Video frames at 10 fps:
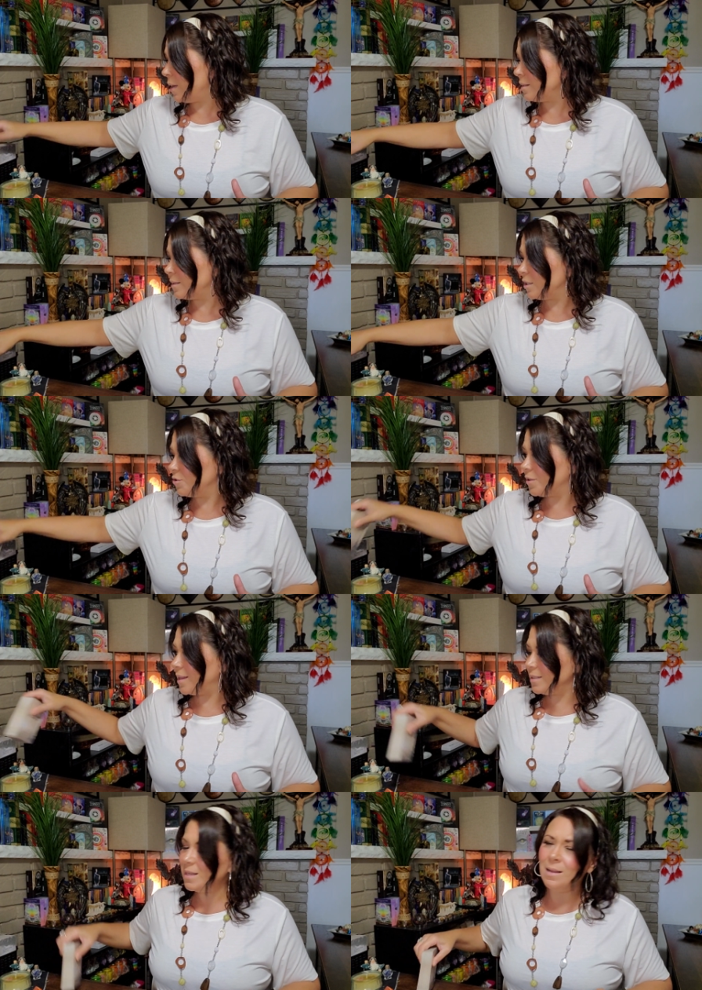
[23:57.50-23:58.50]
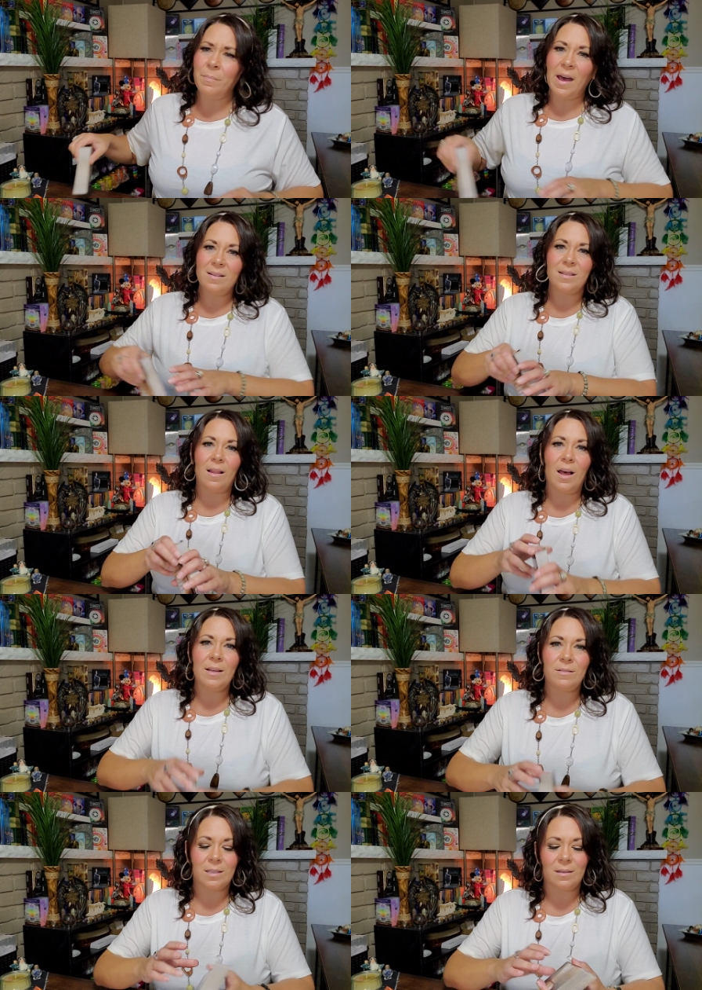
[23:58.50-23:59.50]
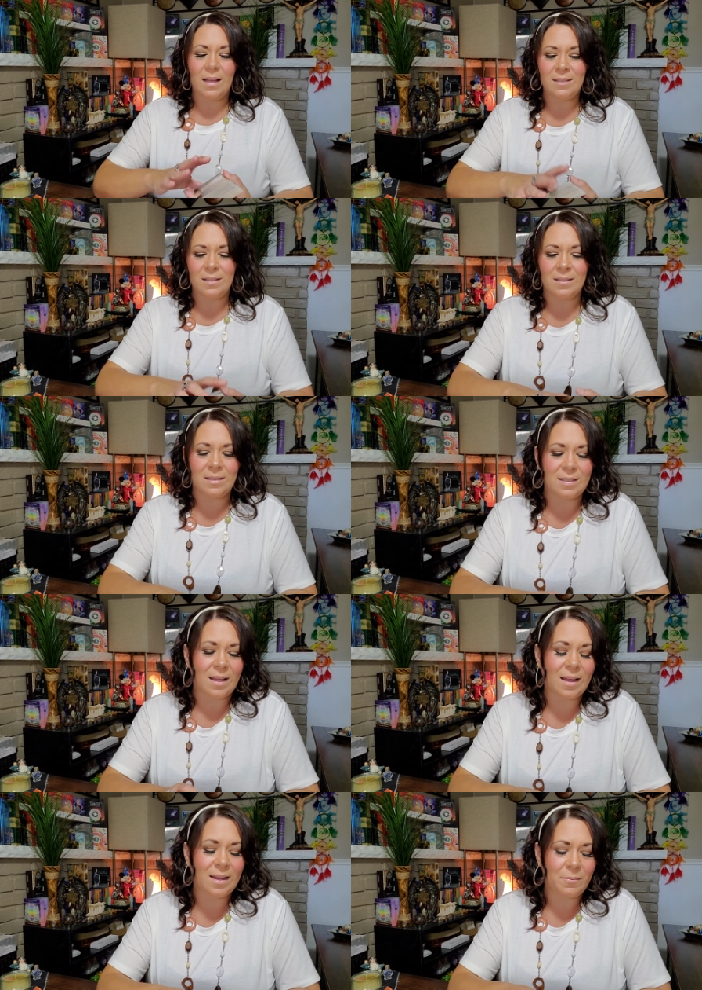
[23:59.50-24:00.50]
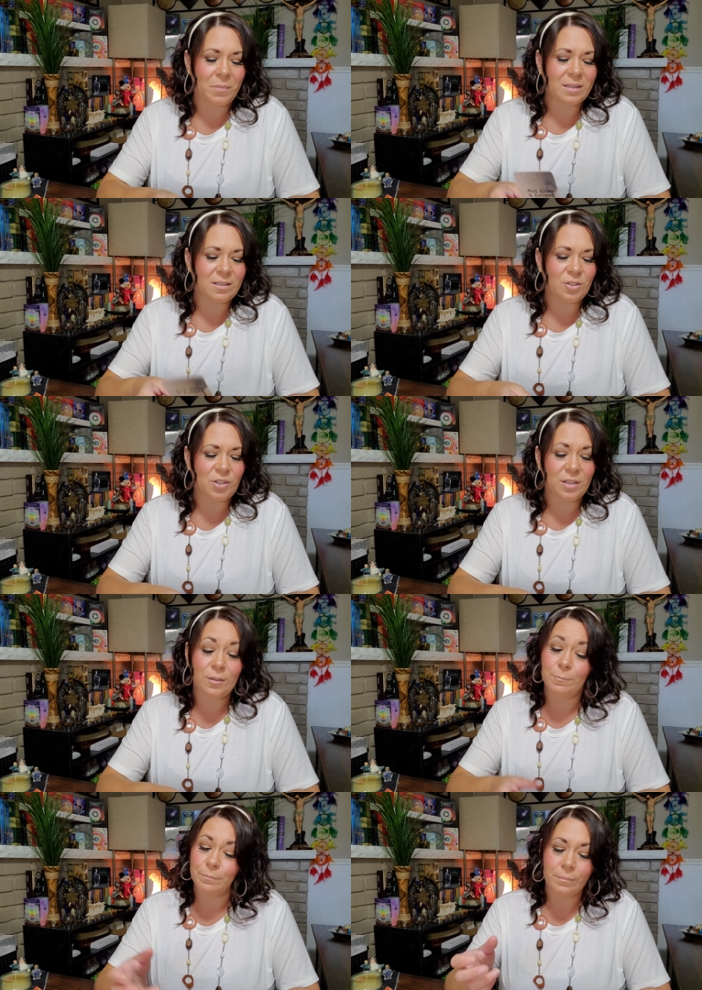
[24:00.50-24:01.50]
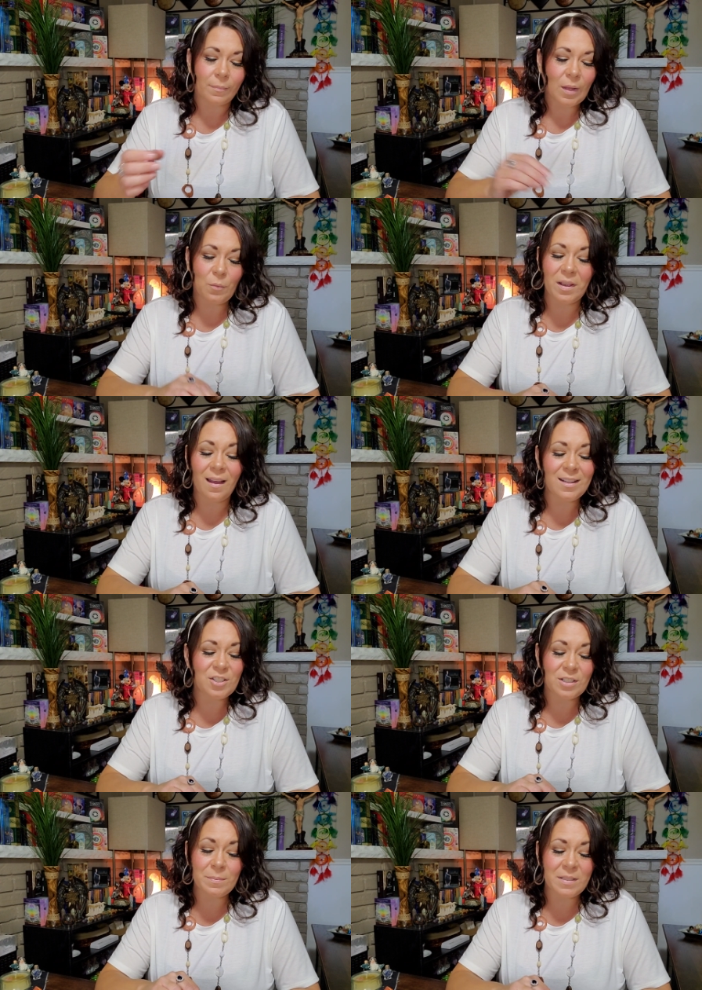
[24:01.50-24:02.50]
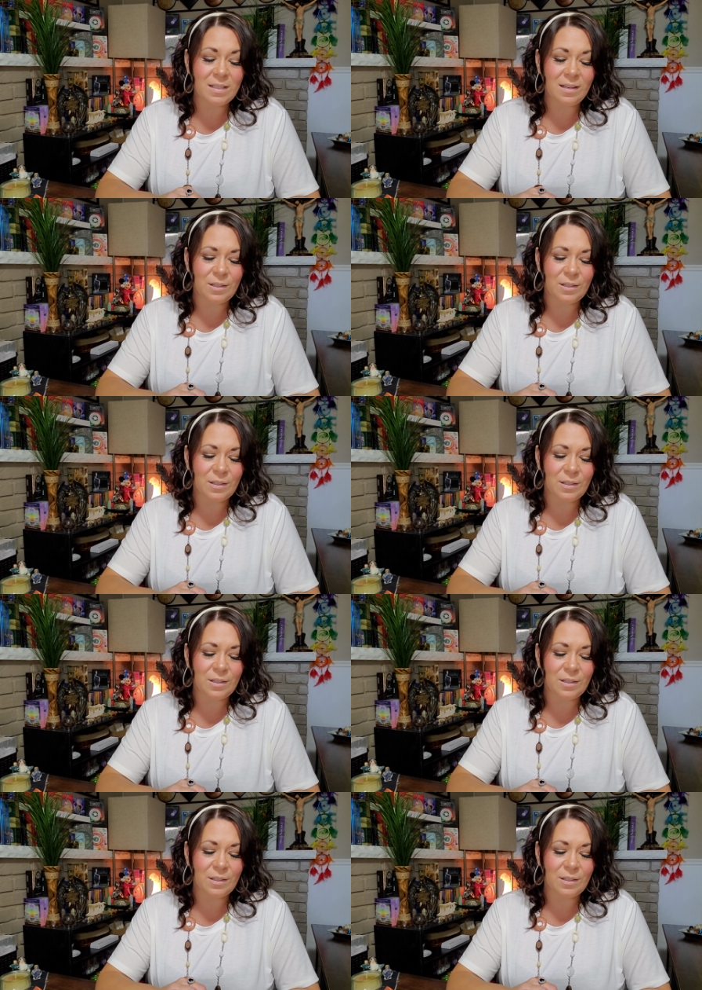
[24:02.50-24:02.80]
message? Let's get a past lives and lessons uh, message here. We got a gypsy